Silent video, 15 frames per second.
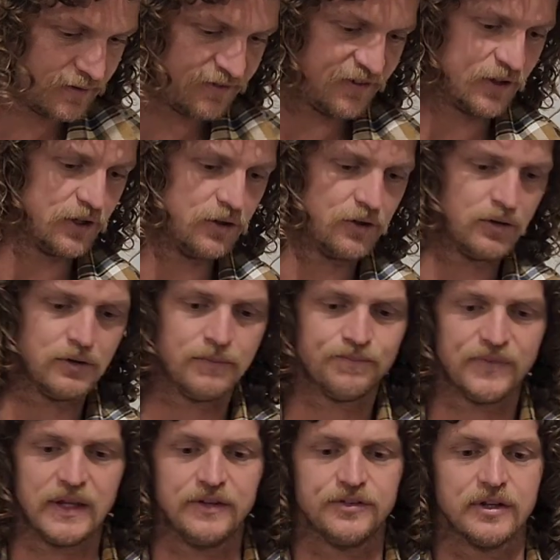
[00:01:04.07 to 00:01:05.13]
for you
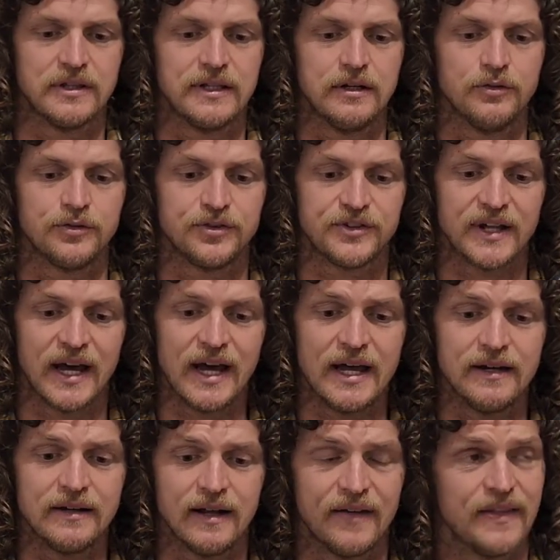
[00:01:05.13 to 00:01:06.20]
is your little
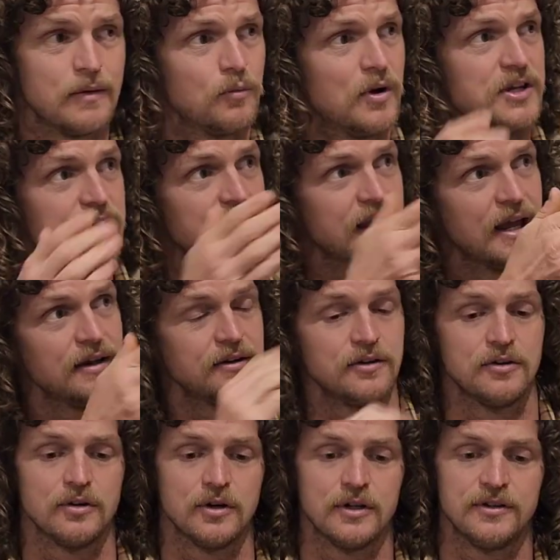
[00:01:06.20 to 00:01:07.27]
start, and then when you get
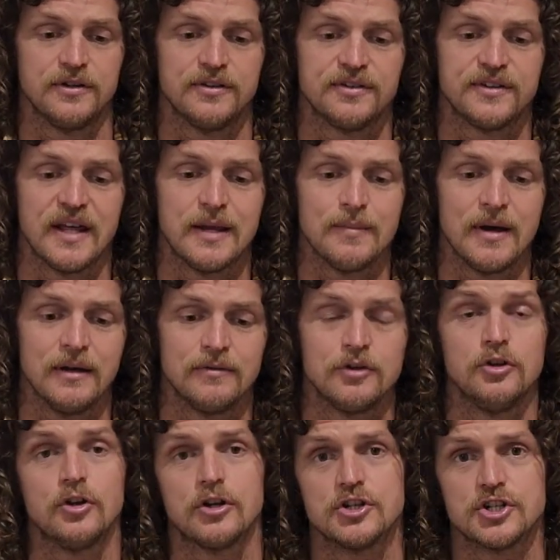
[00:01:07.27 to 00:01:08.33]
your steamer,
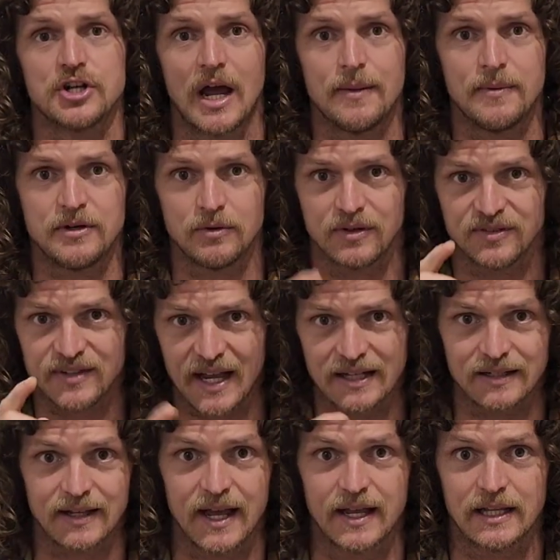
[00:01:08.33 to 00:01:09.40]
you can shape it to
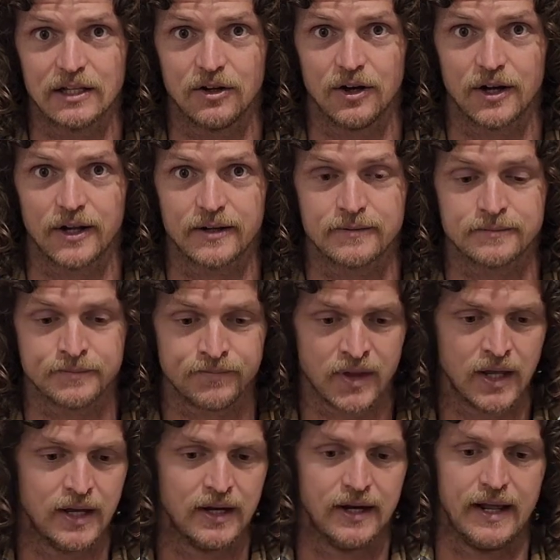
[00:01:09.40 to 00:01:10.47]
exactly how you like it.
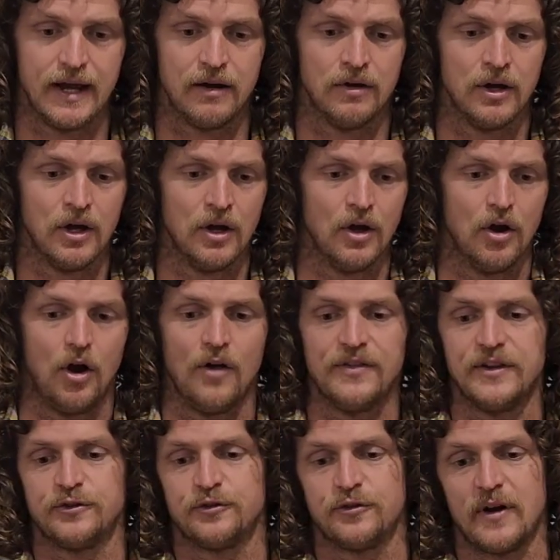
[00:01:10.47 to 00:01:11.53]
Now, on
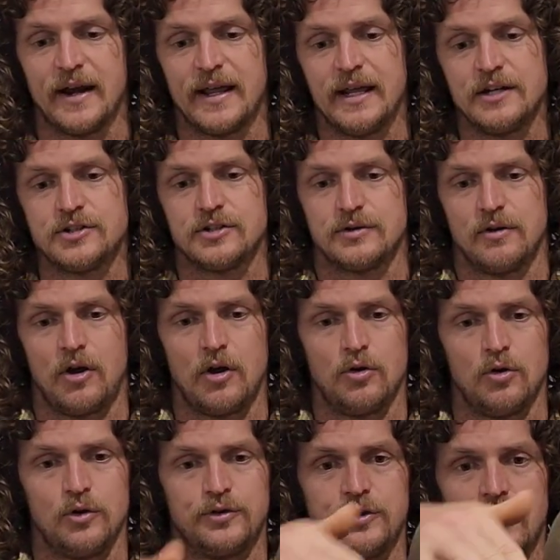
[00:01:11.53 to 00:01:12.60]
this front edge, I
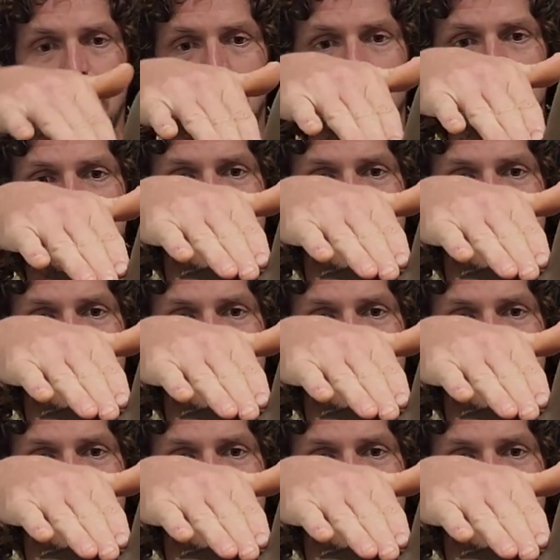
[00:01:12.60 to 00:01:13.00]
also like to